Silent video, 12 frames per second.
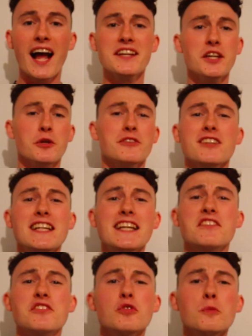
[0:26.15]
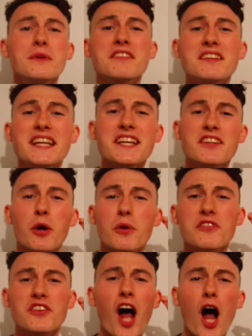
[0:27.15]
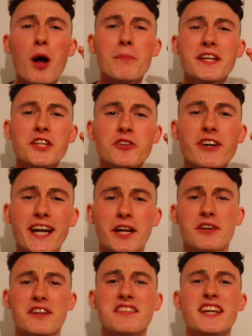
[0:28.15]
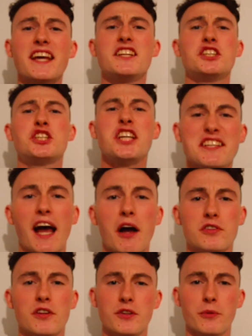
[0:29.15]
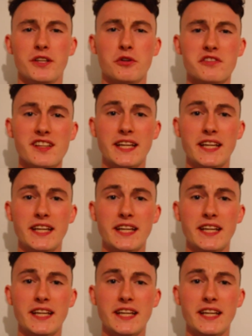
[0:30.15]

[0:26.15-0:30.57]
and those little mosquitoes that hum in your ear and scare the shit out of you in your